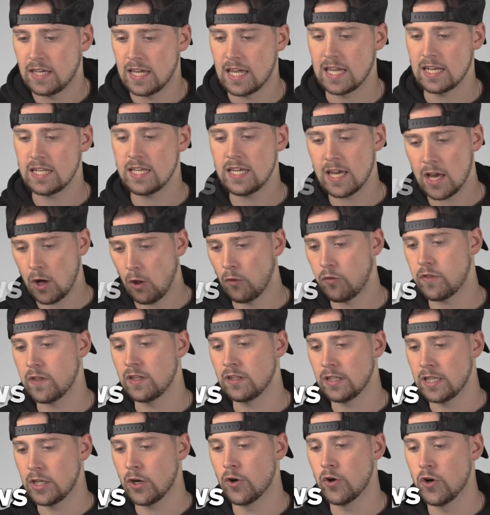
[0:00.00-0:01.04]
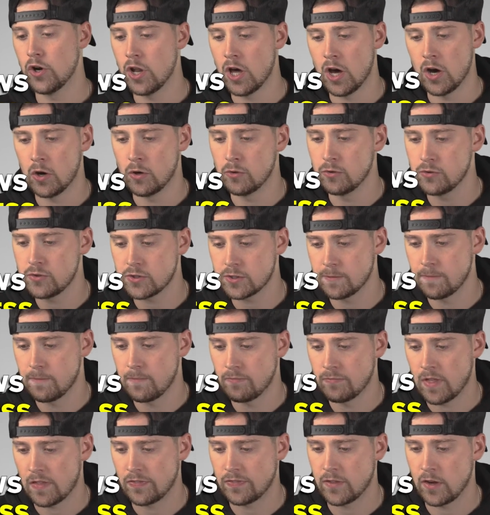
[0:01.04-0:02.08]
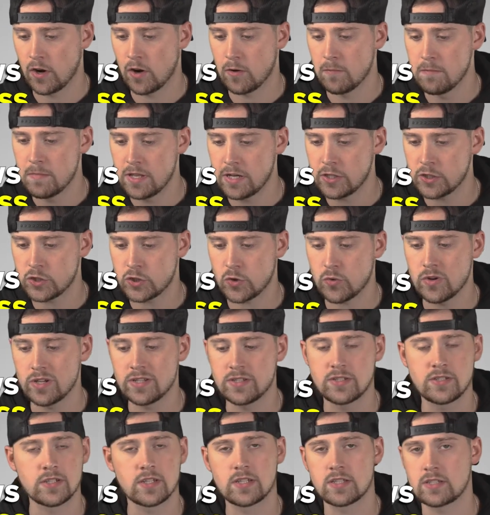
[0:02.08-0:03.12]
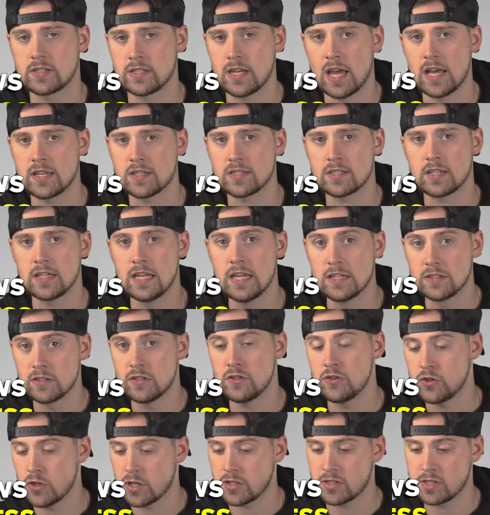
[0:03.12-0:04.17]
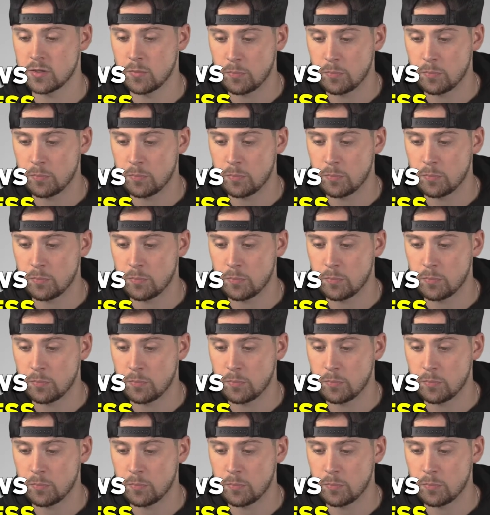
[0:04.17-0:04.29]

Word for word: Any healthy leader knows that their ministry's success isn't just